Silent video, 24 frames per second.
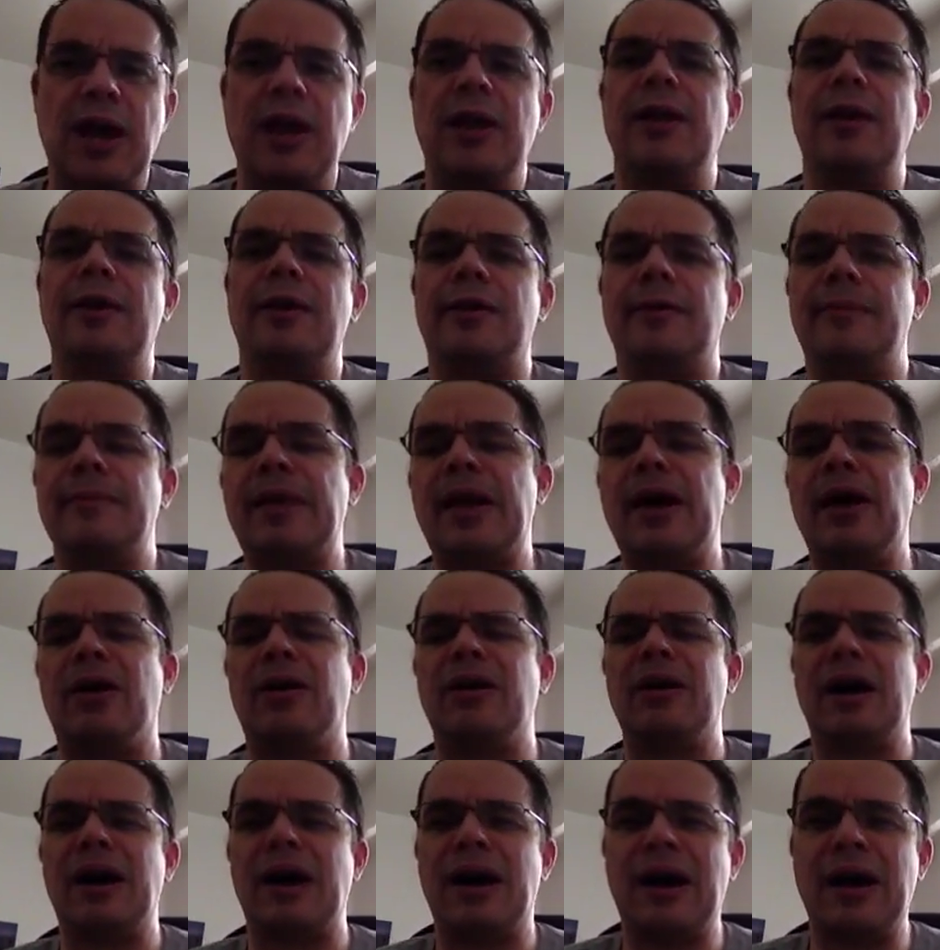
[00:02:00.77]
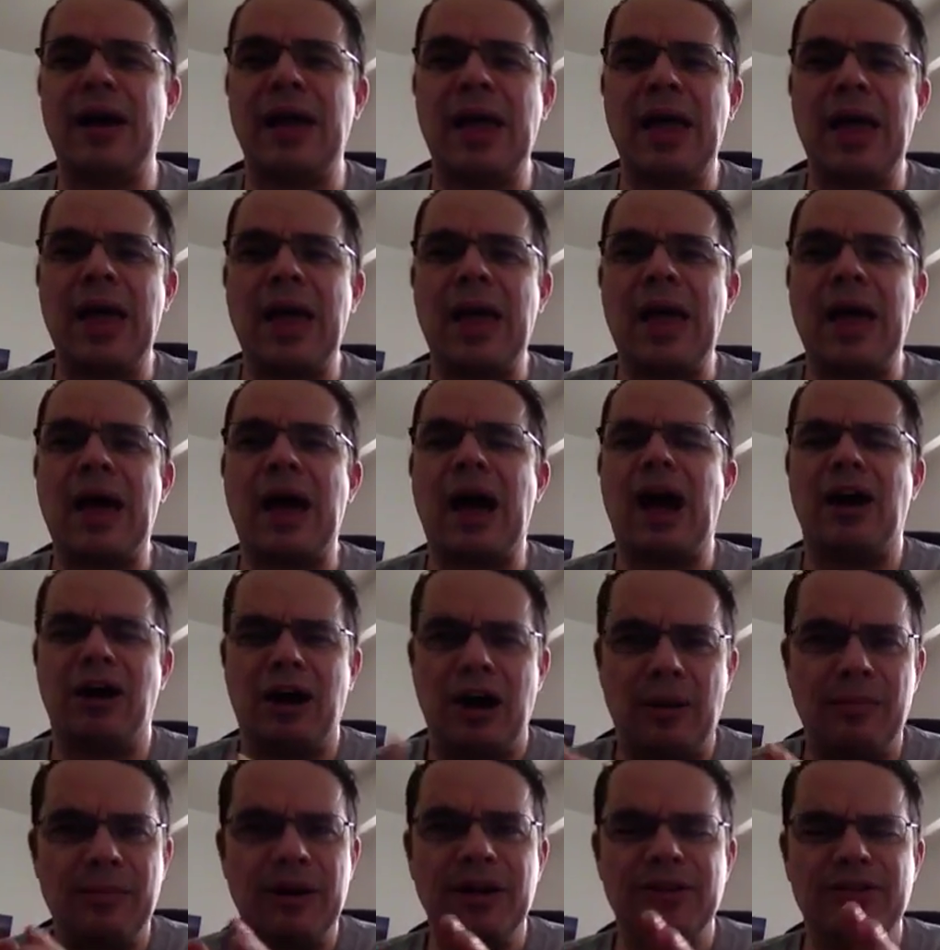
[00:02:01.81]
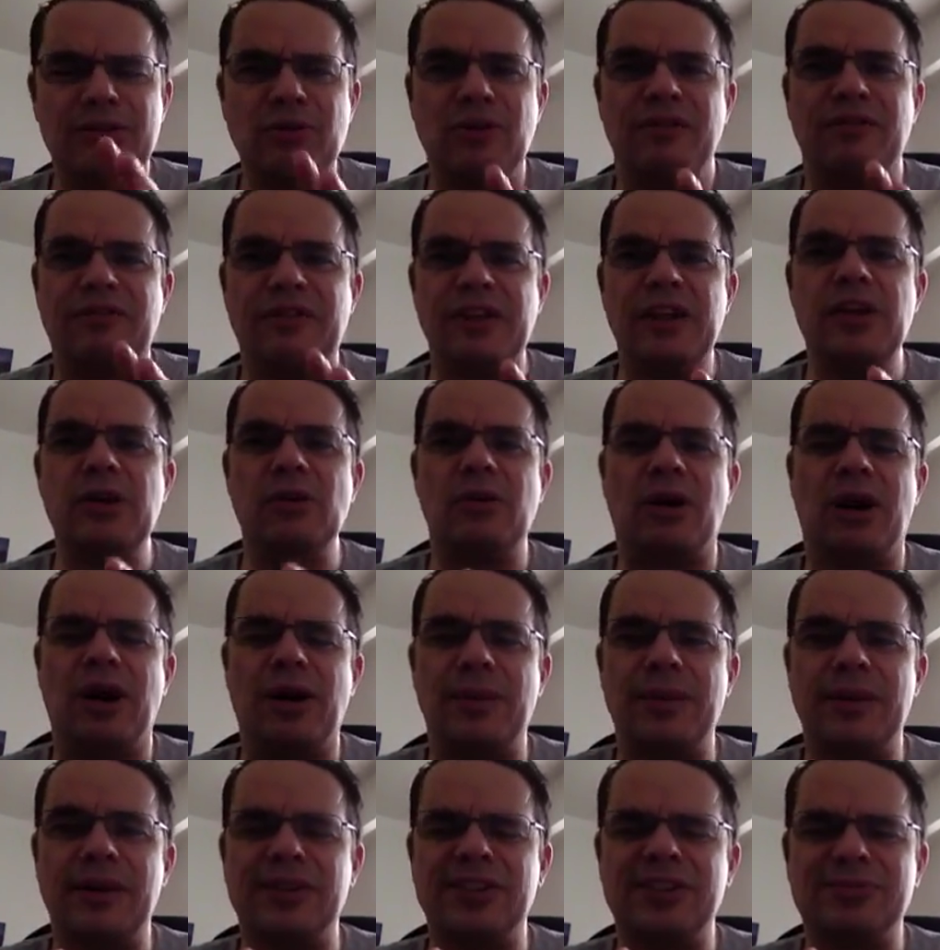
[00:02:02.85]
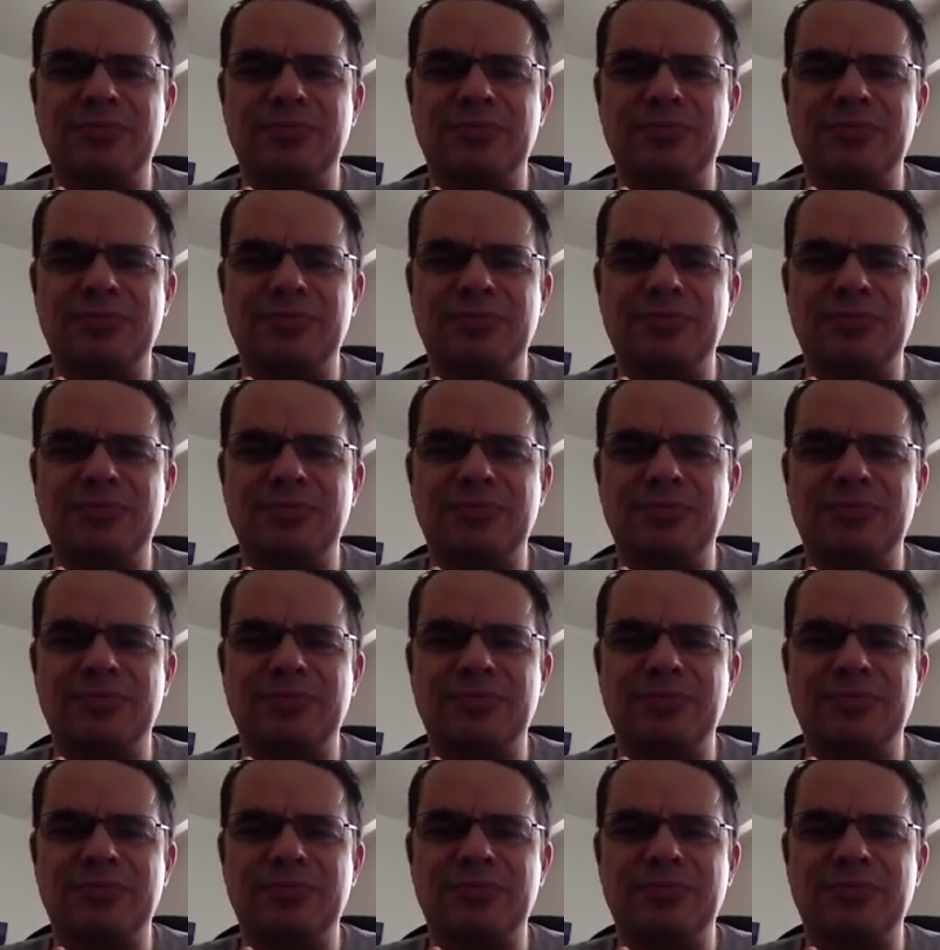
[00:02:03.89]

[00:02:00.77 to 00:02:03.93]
Editor. Now, i am going to do a video on this,